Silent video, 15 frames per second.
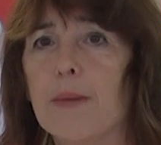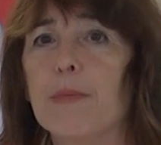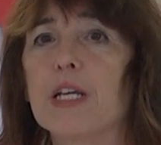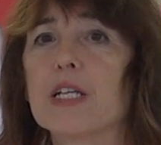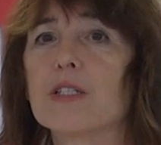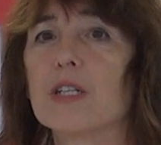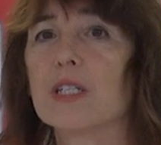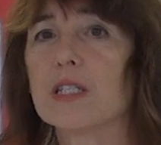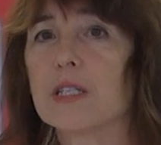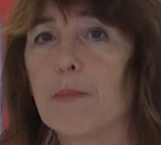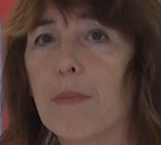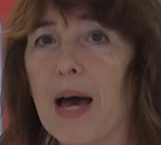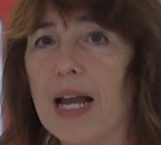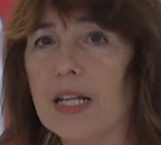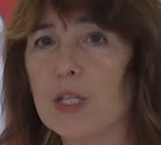Because it is the
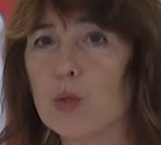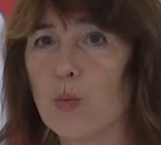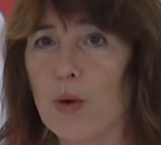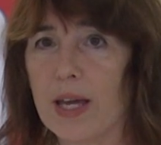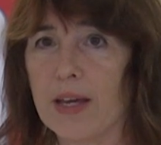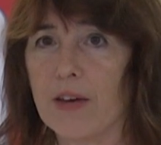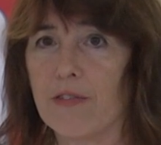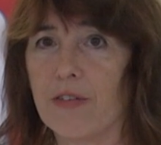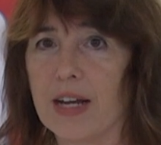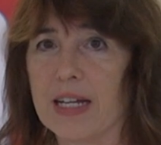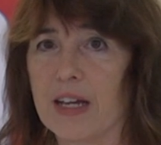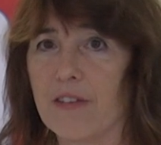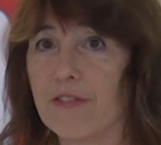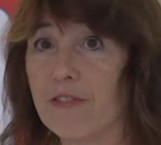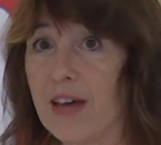body's way of
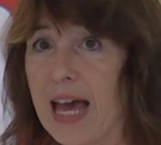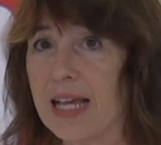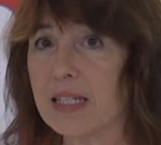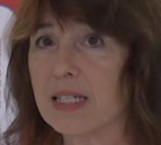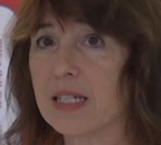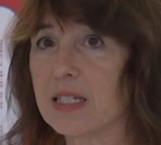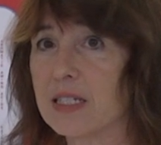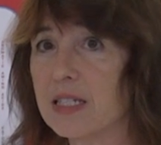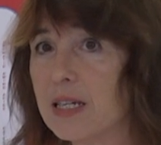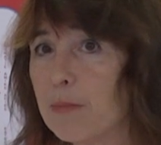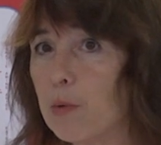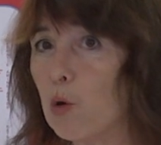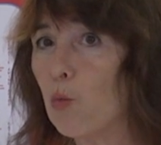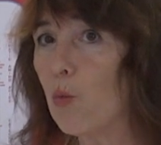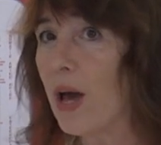finding a fast and simple